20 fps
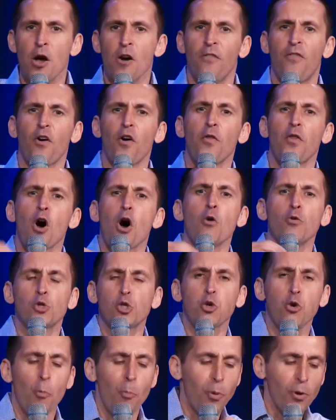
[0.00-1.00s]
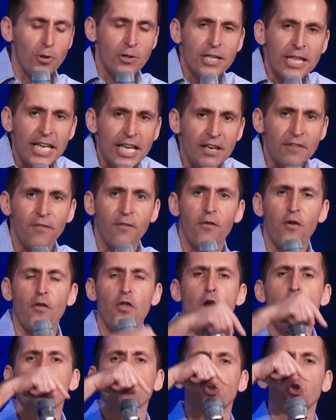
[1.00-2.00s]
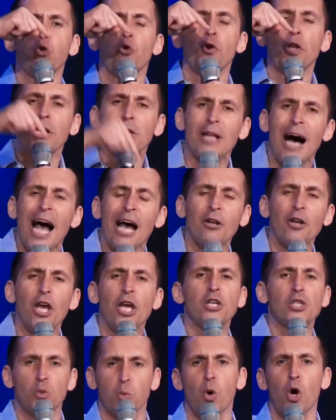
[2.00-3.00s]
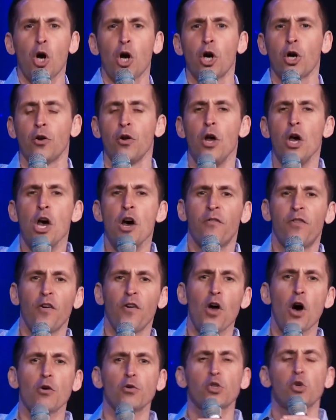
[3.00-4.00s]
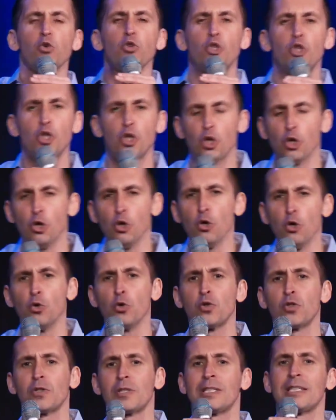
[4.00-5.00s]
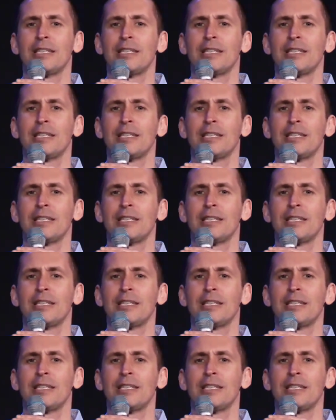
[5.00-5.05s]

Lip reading: For those who believe, for those who rely on His word, for those who choose